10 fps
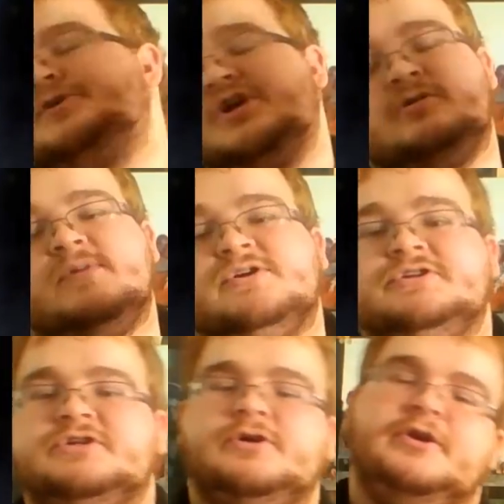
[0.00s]
Jungle Book
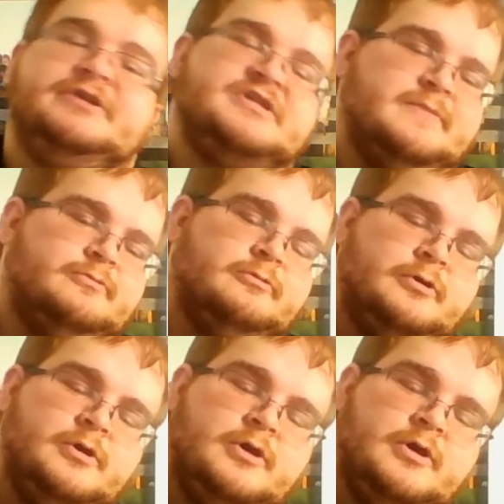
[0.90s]
is a good example.
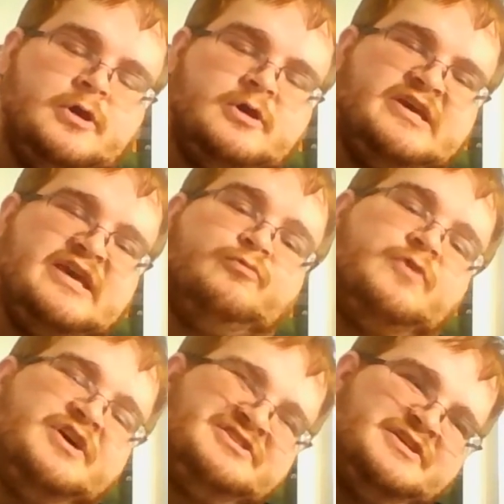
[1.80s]
It
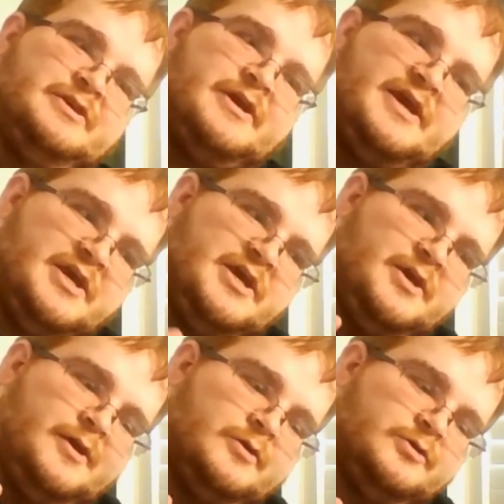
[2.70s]
wasn't
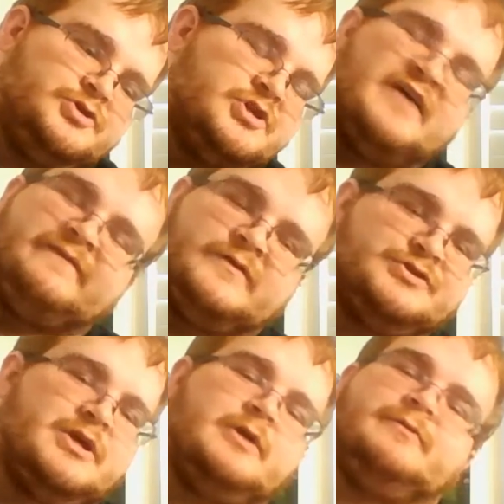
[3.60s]
a
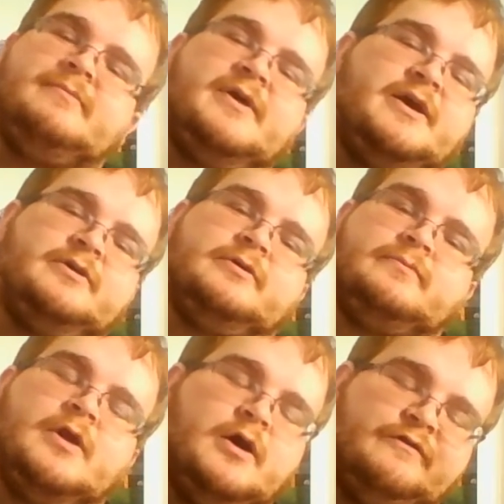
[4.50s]
shot-for-shot remake
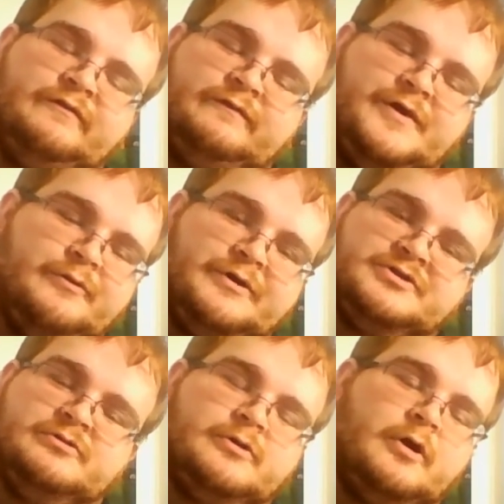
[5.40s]
of the
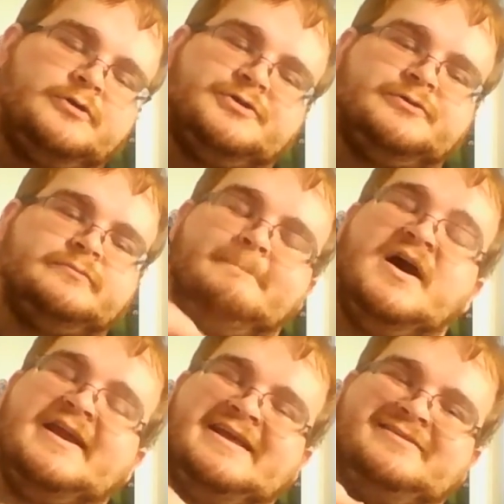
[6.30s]
original cartoon,
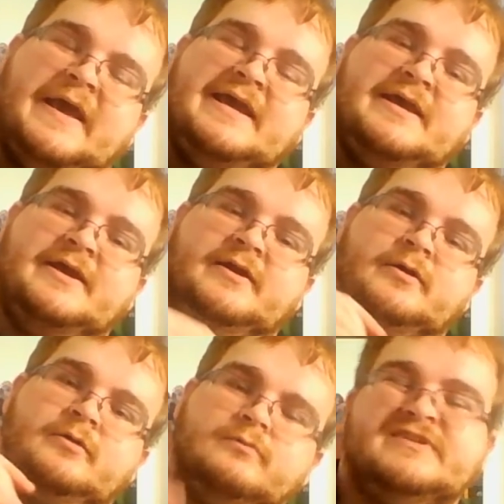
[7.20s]
but it
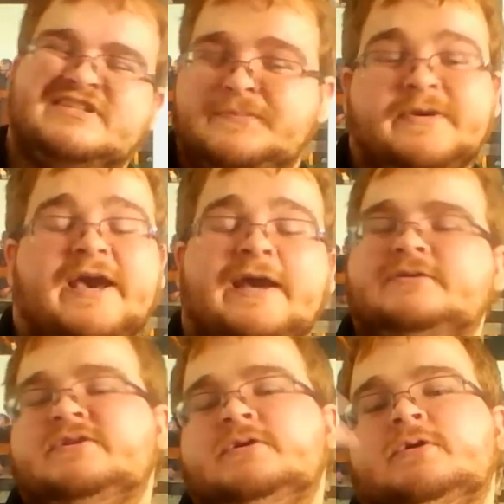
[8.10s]
paid respect